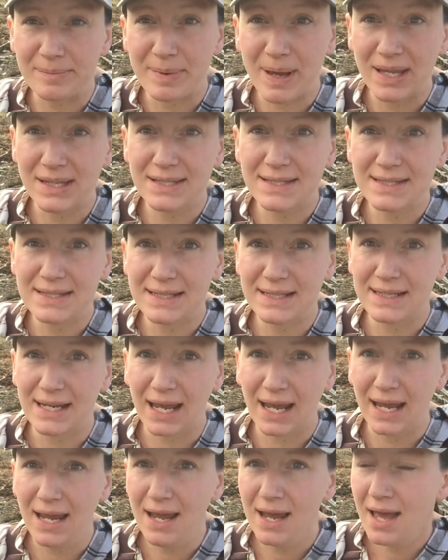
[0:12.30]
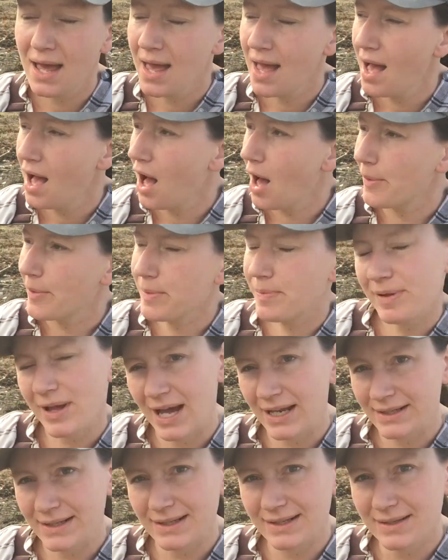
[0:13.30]
beds today. I'll be
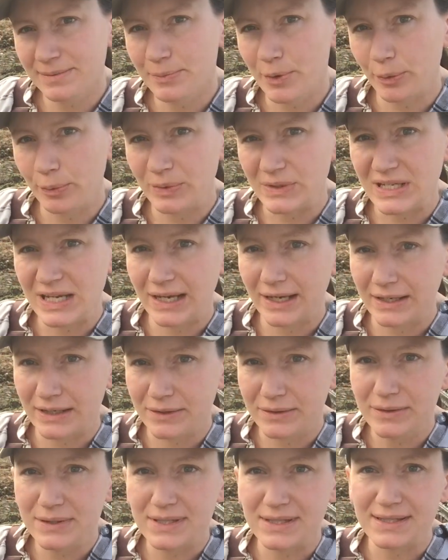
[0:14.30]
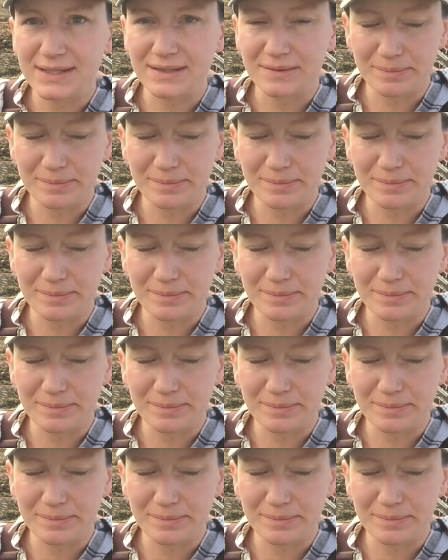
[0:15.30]
planting some more potatoes and some